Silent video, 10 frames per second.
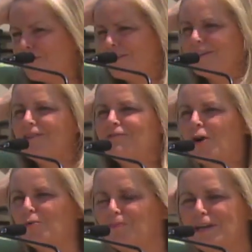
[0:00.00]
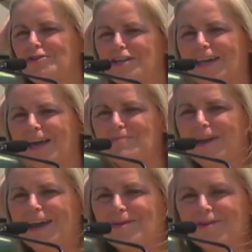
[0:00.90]
the Vote Peachy
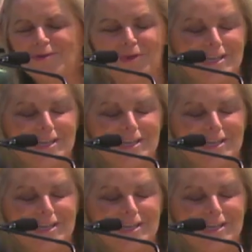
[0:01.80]
campaign. We